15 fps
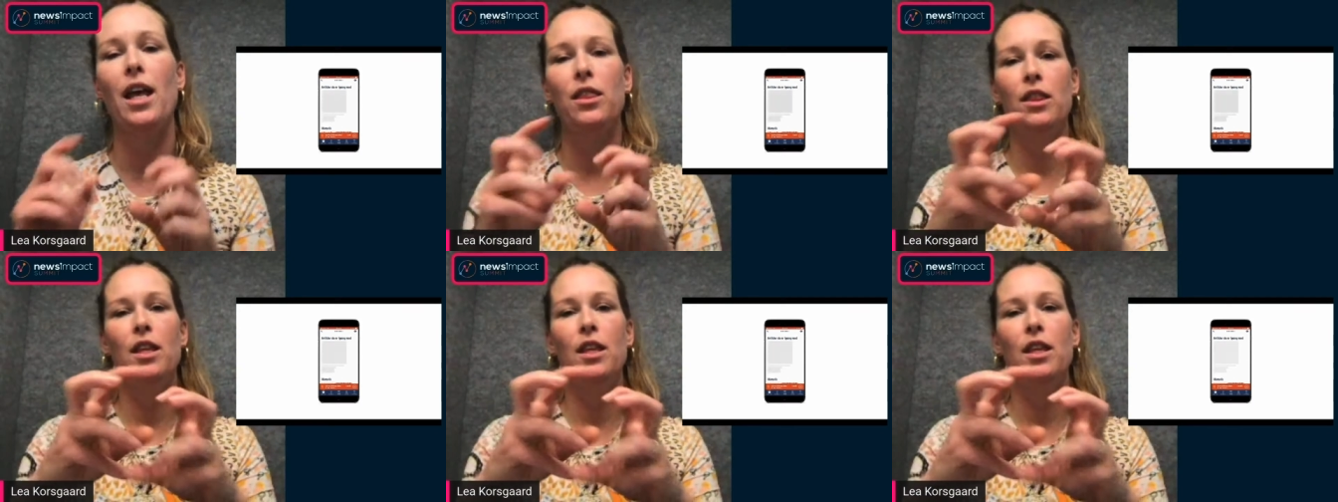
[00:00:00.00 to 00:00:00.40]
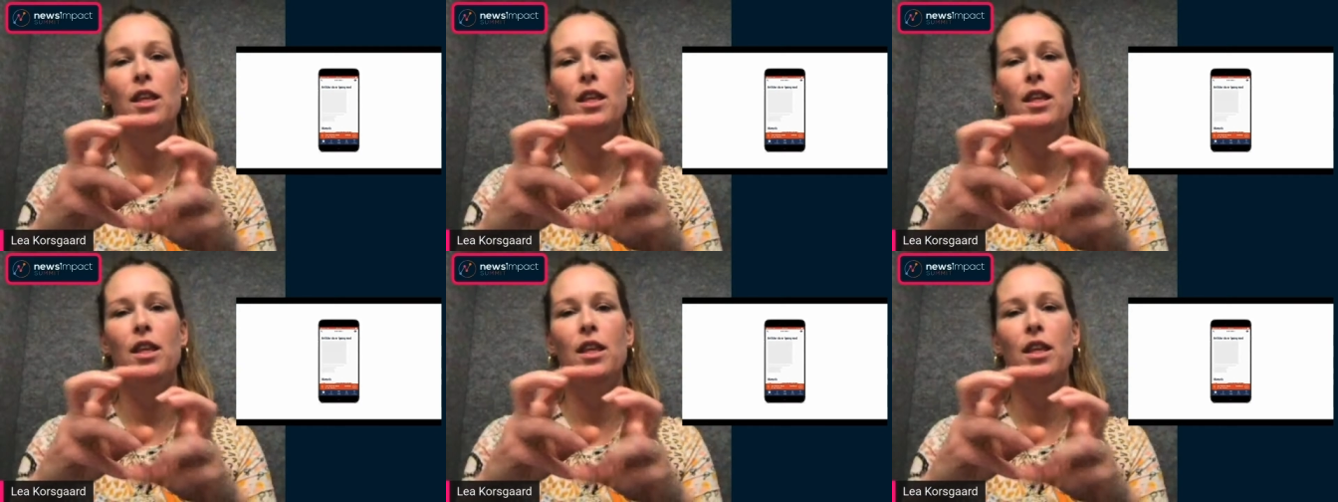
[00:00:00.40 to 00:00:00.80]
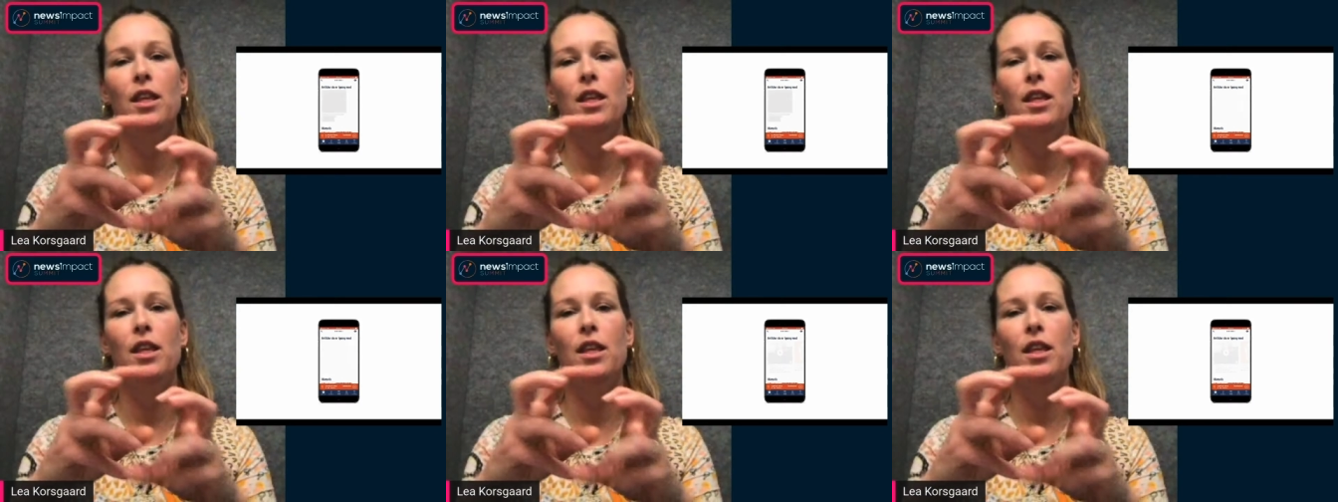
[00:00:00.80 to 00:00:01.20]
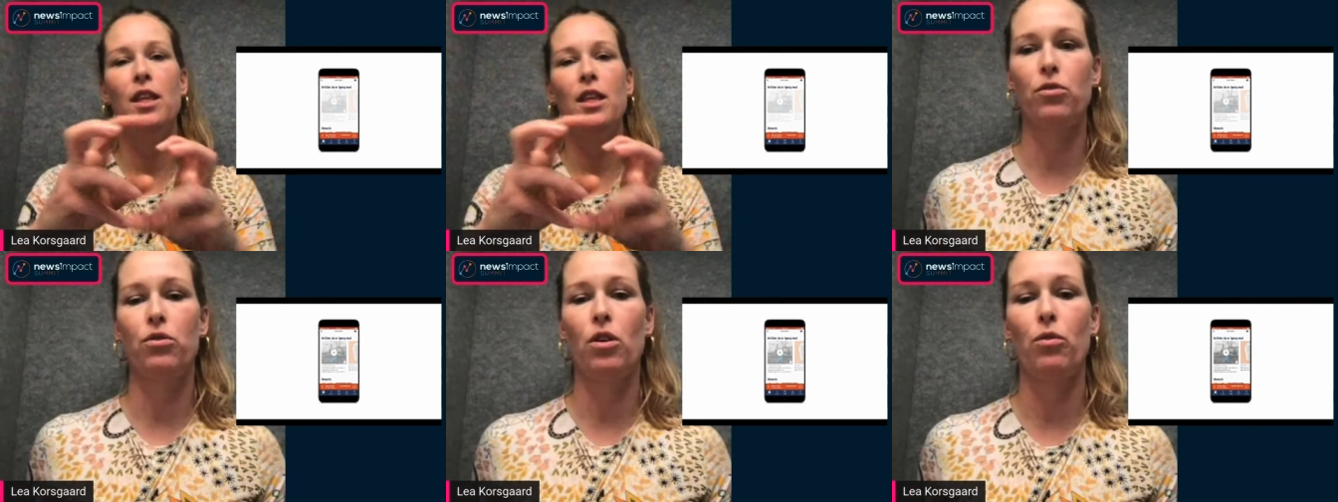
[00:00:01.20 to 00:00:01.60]
and then you get the rest of
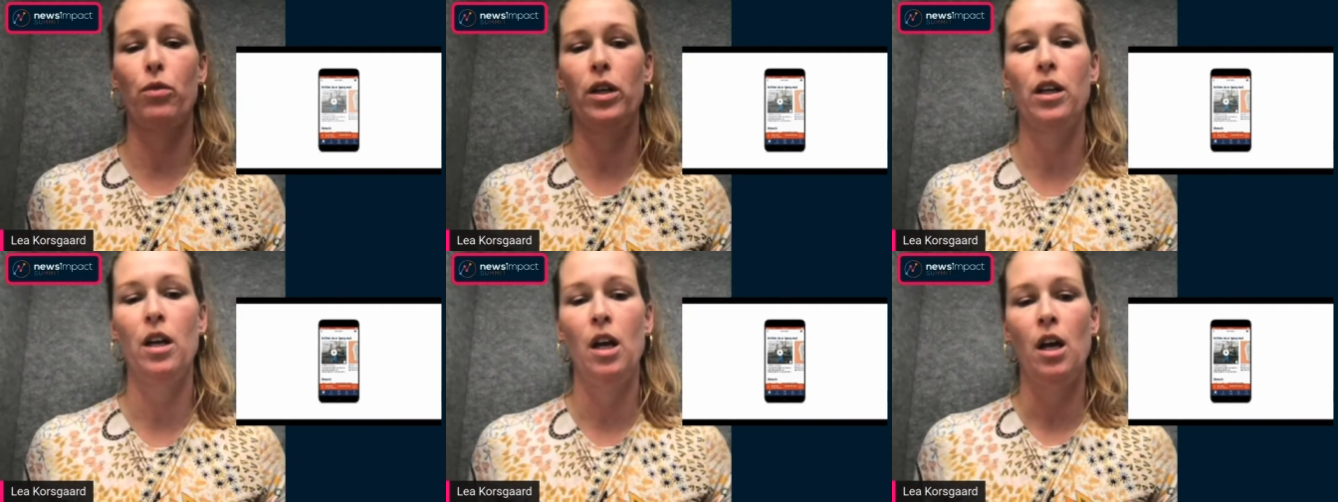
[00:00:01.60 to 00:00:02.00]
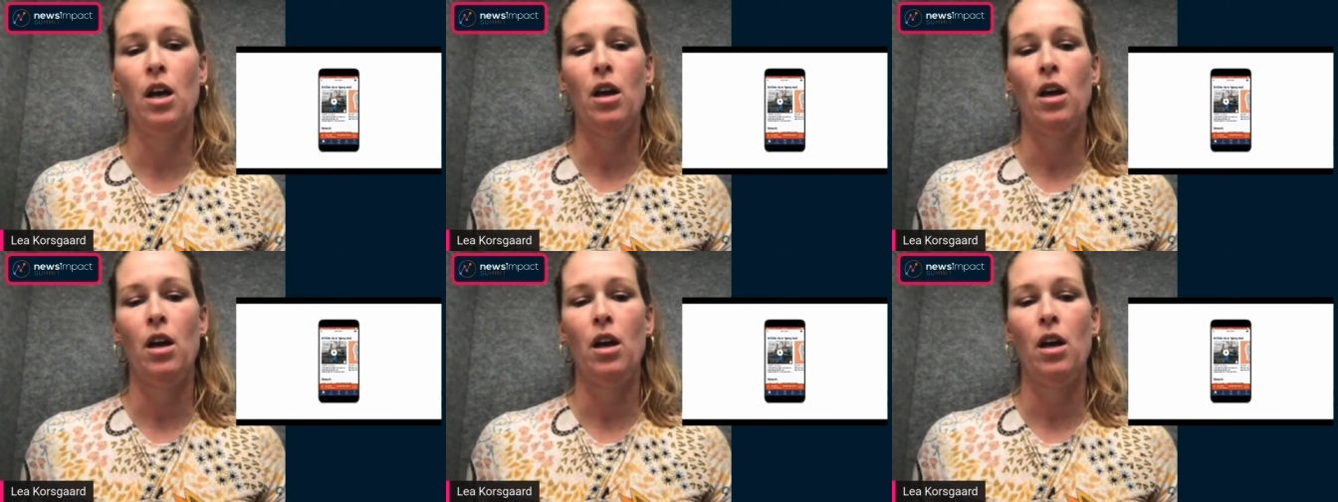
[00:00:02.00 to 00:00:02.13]
the story